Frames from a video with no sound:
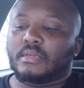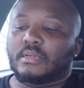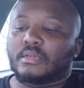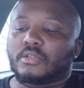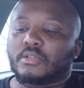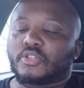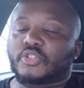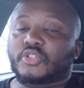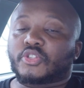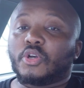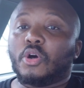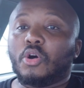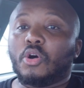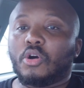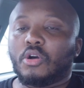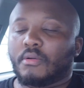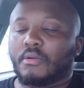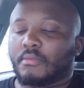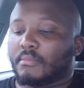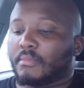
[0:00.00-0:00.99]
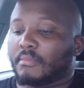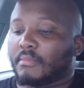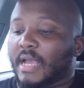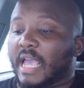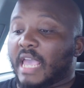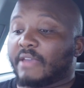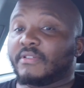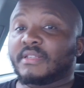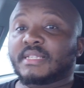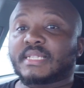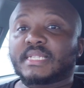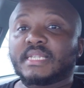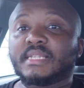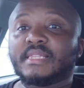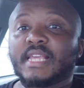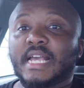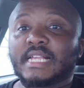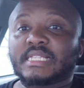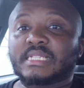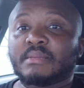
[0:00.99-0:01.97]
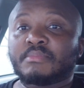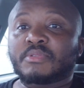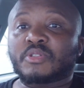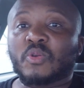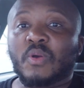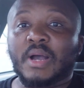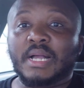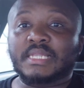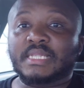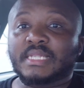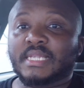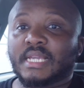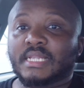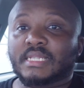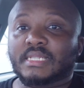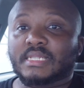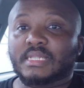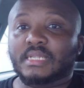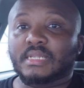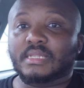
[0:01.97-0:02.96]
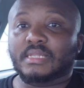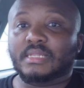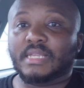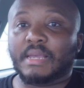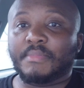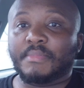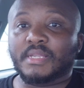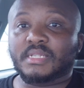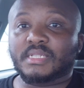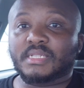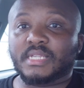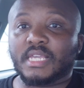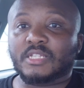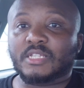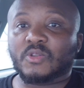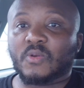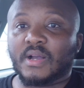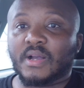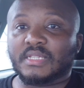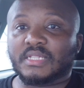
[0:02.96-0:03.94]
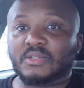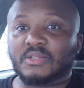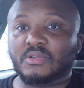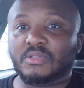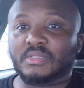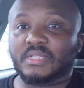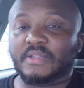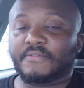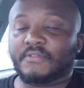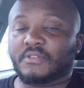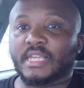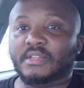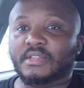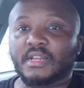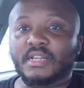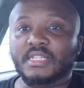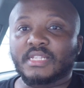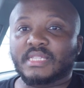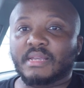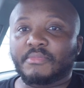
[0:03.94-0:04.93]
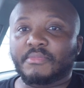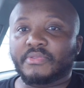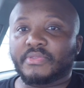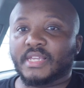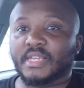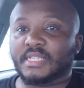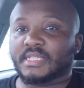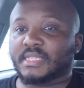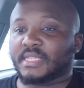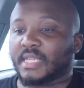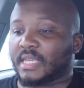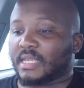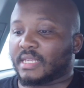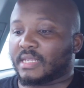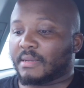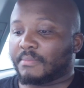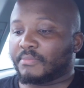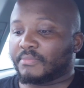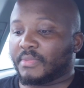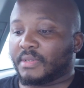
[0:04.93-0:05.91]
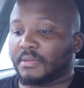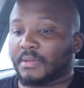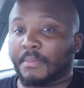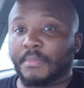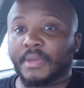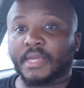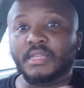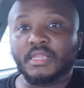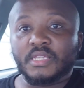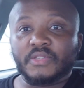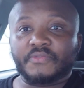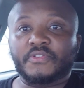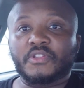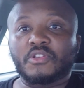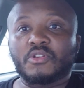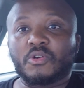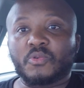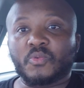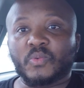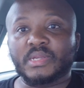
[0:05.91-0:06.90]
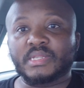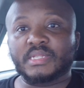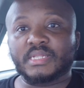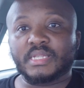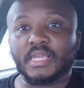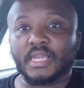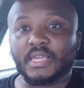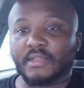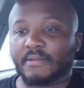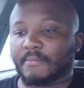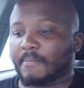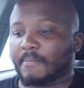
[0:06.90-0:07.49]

So I haven't seen their team squads yet, their match day squads, because they released them on Thursday. I'm making this video on Wednesday.